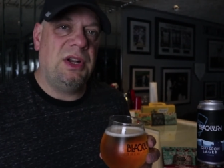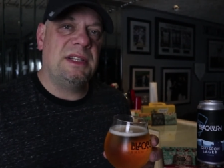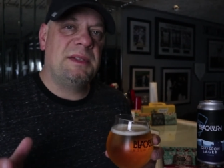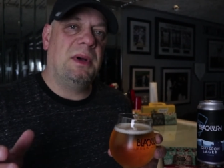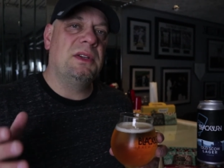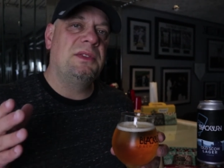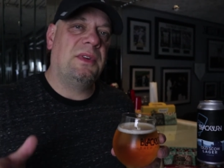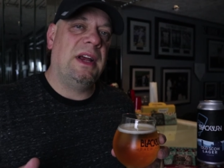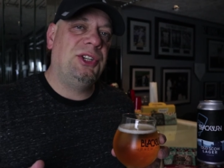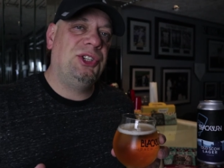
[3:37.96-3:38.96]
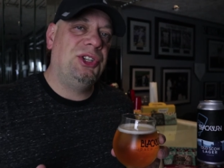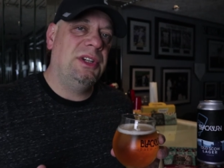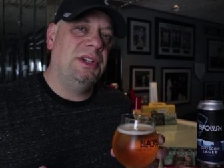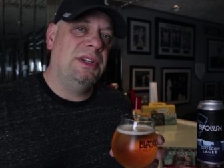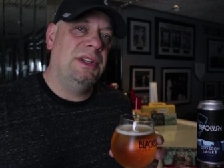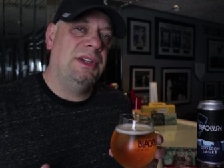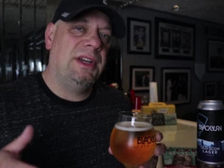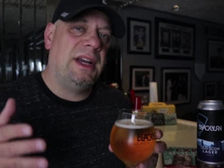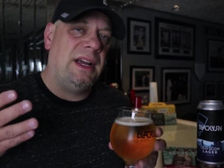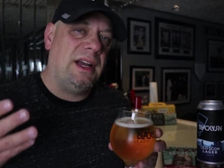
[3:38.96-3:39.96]
It smells fresh.
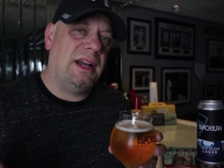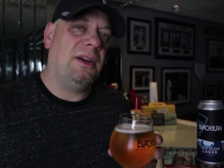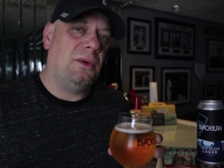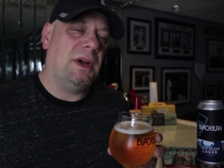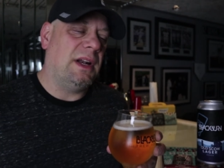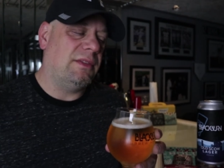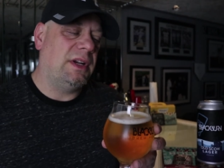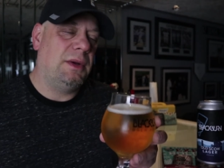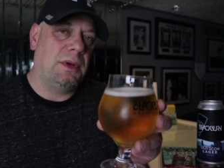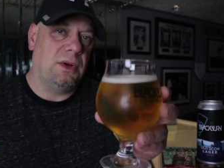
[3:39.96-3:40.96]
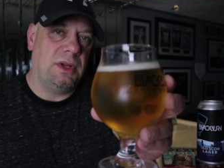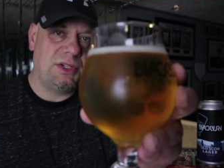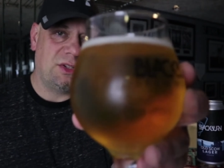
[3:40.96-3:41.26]
Whatever. Here we go. Let's